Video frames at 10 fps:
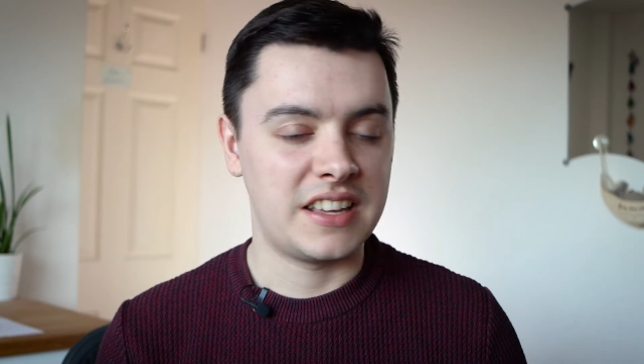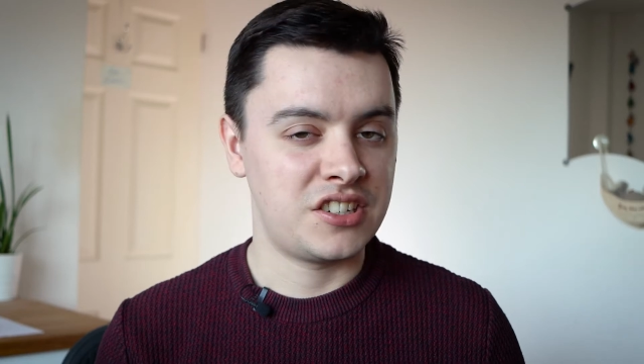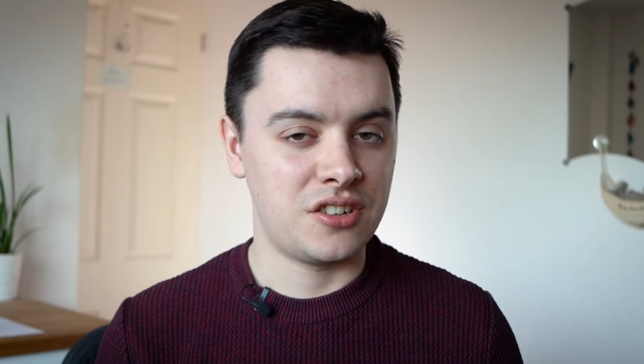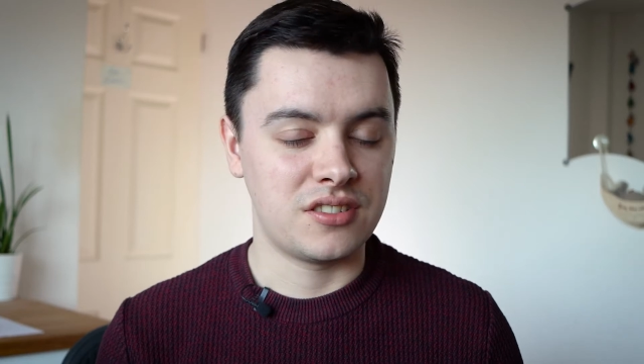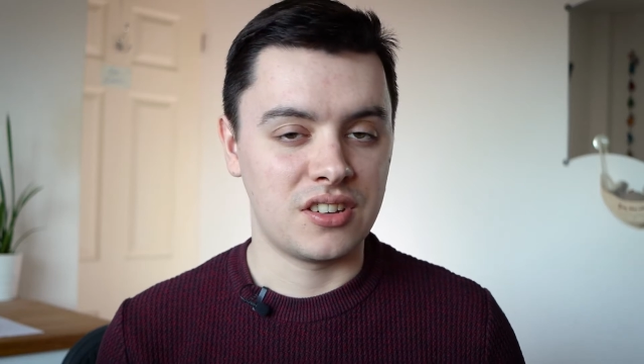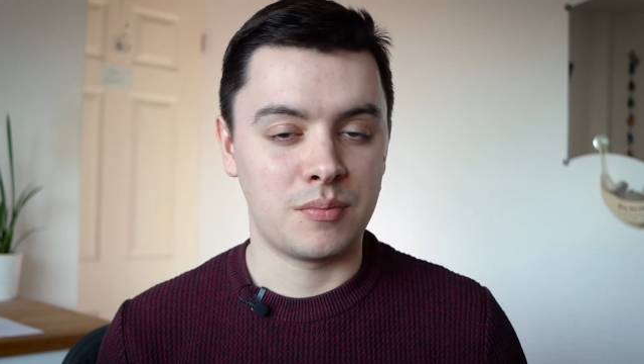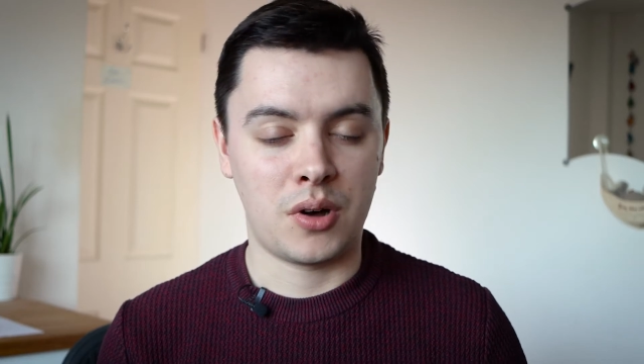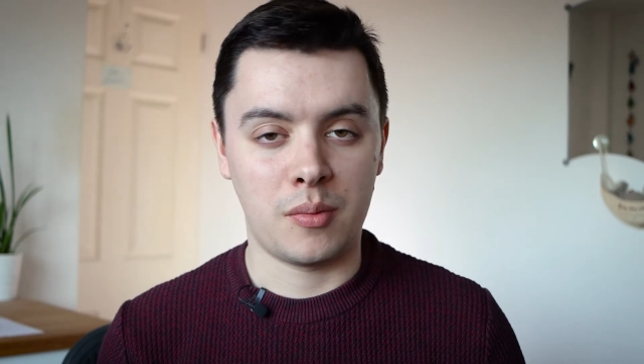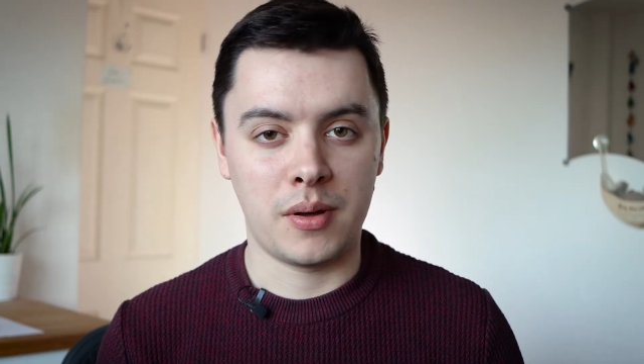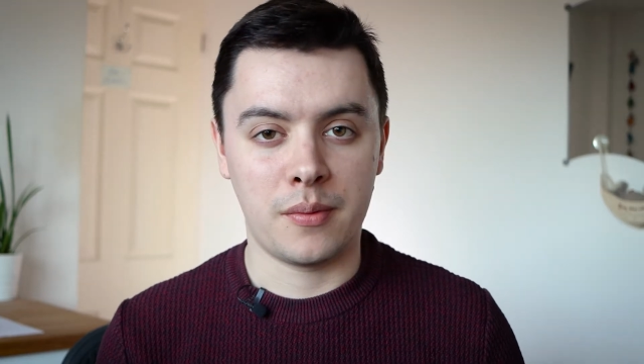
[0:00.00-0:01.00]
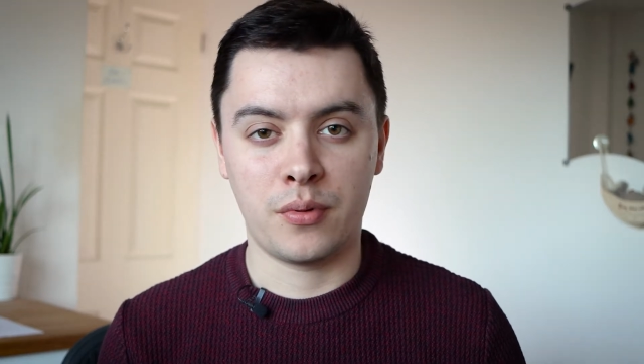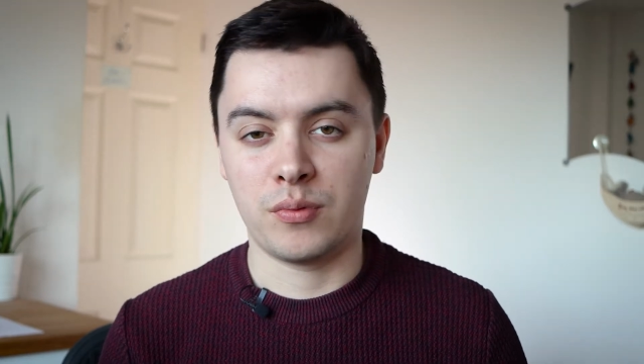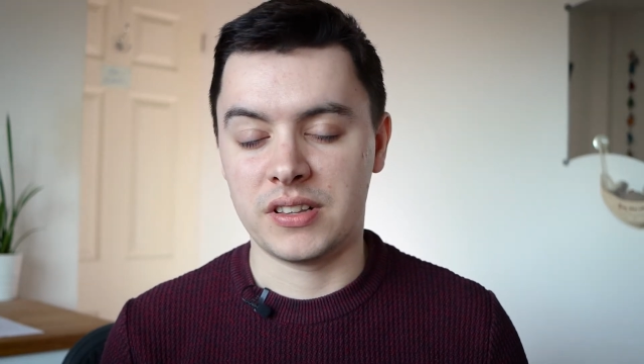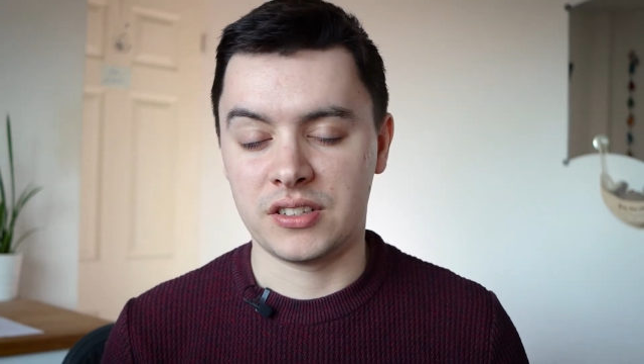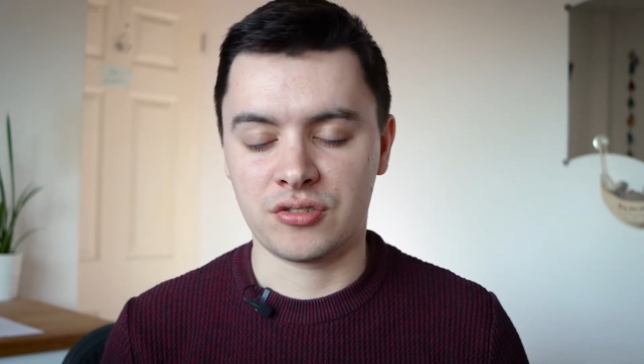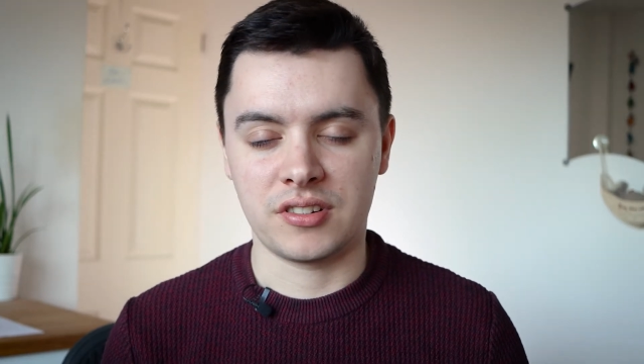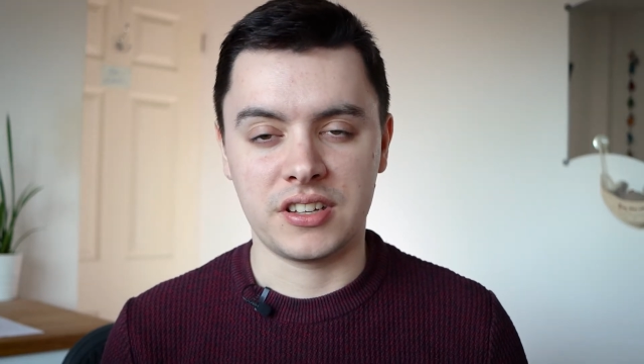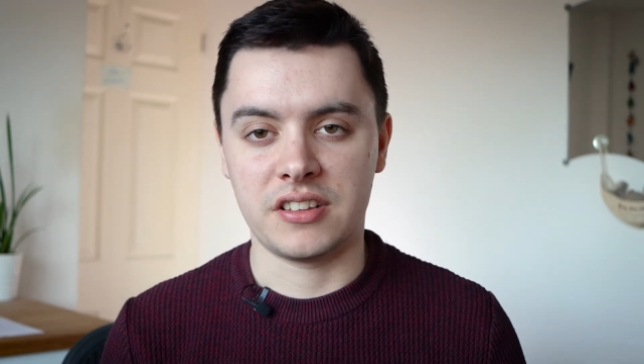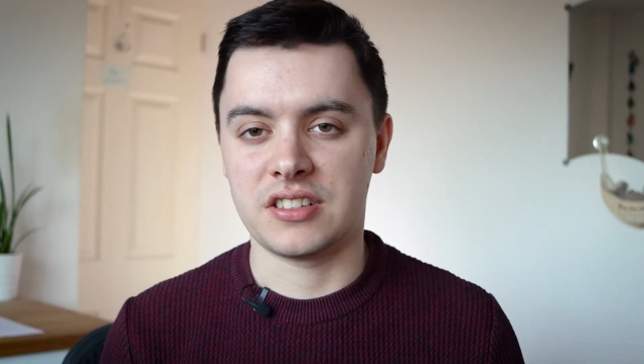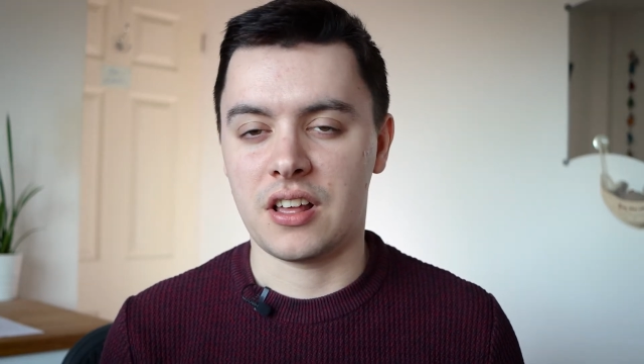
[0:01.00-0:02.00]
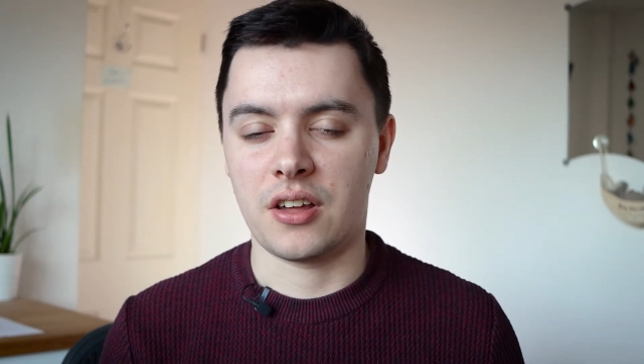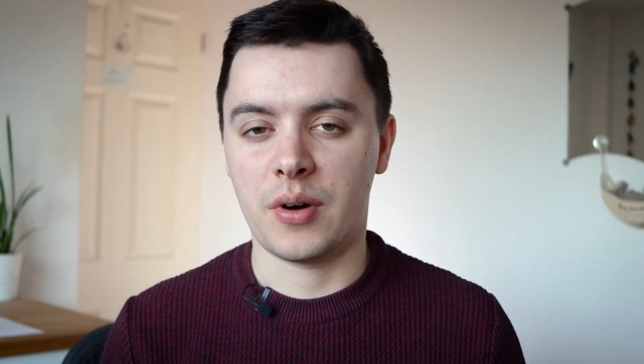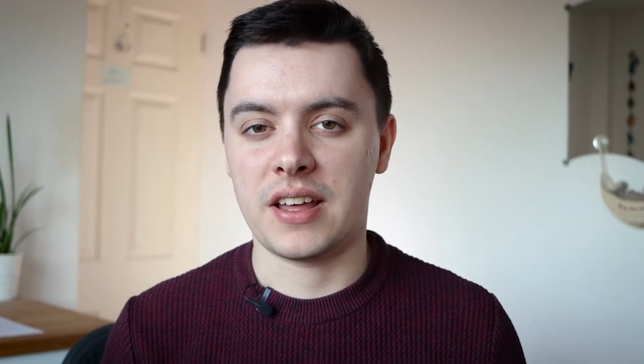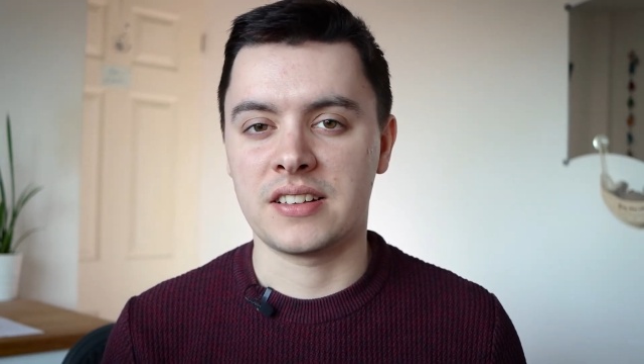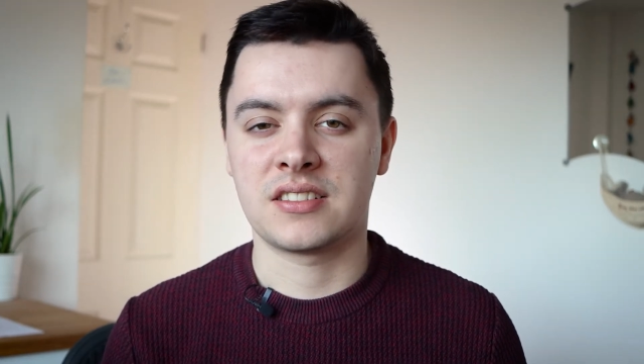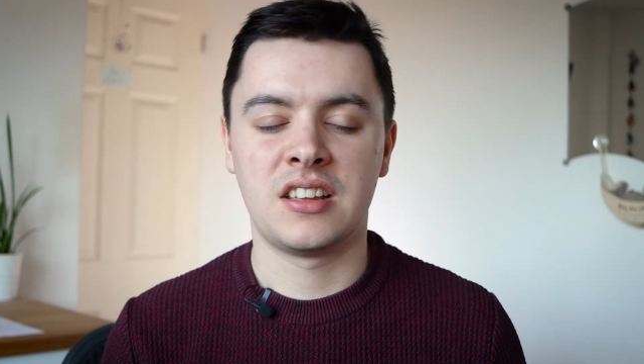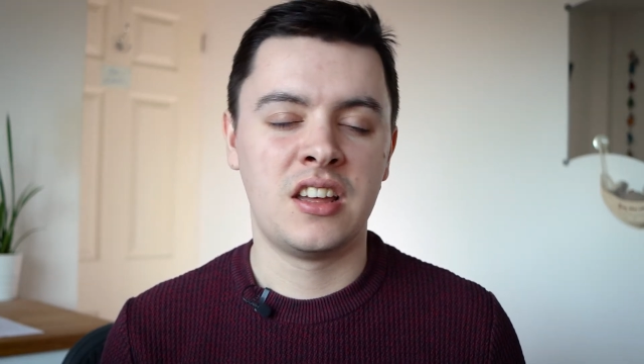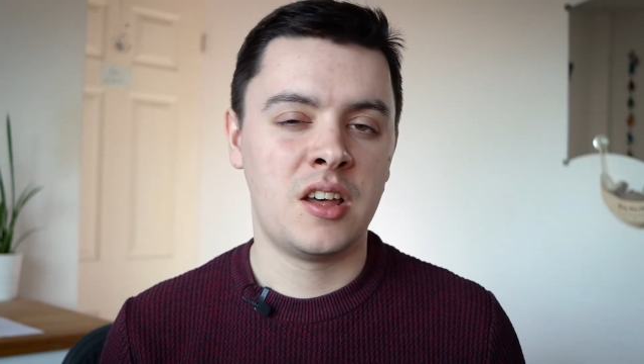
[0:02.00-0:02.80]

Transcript: issues that pop up when trying to use the OS.